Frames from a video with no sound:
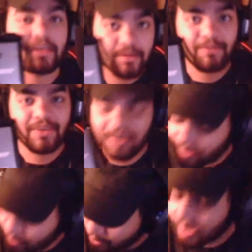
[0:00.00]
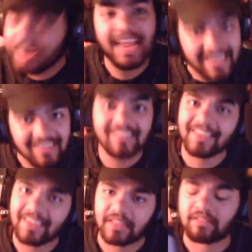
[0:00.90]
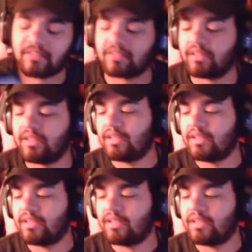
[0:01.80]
You already know I likes this.